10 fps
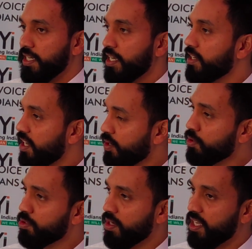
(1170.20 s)
And I
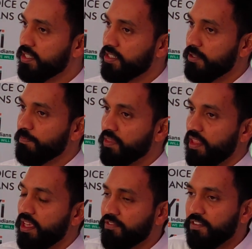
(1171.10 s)
want to ask
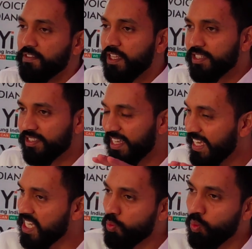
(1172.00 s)
if there is
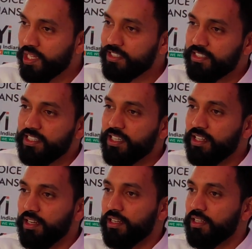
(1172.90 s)
any one
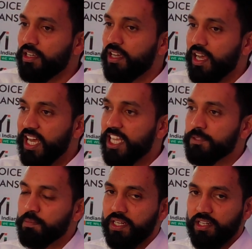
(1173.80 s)
single
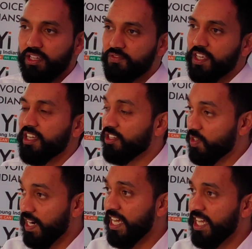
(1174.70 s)
aspect, if they can
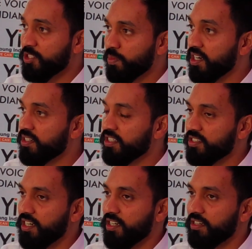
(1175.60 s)
grasp and
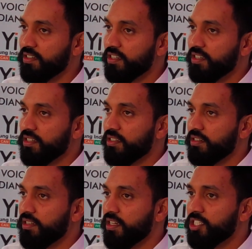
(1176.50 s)
understand,
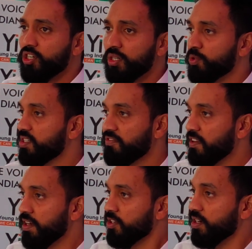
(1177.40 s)
it's not about
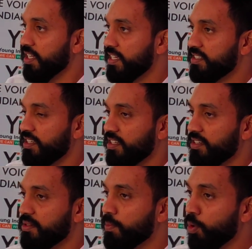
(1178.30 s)
difficult or easy.
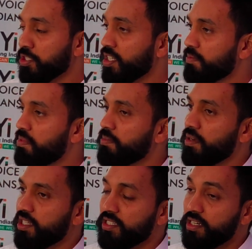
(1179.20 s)
Most of the people
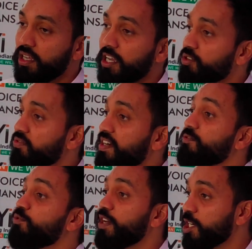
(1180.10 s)
are struggling to
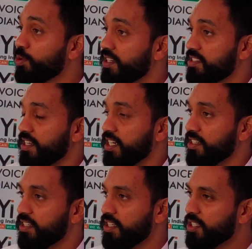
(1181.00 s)
find where do I start.
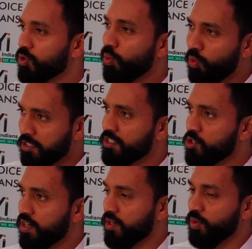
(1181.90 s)
So what is
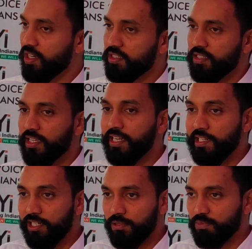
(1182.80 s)
your advice in
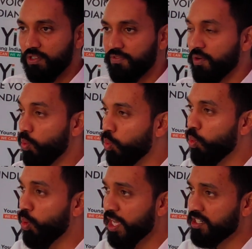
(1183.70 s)
terms of
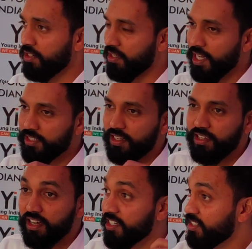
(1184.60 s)
where
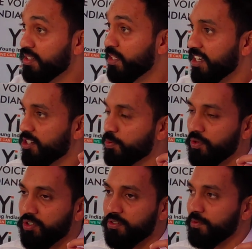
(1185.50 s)
actually a dreaming
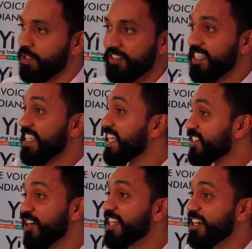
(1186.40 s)
entrepreneur, because this guy is
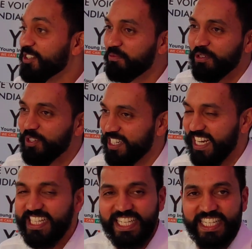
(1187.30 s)
not an entrepreneur
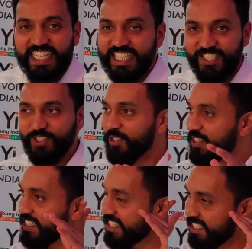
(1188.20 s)
yet.
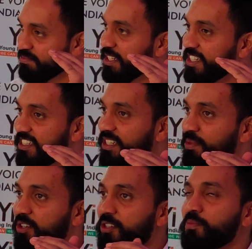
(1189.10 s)
So somebody, a
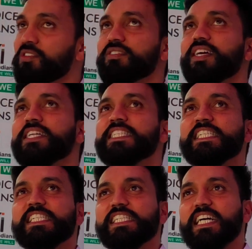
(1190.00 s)
dreaming entrepreneur is saying,
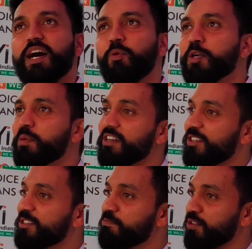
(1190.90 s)
I want to be an
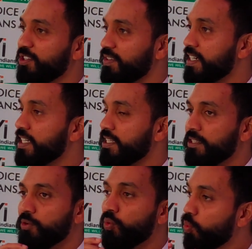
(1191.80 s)
entrepreneur, right?
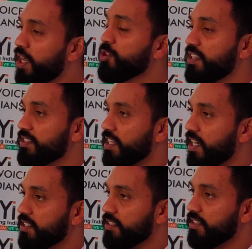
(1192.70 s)
Where do they start?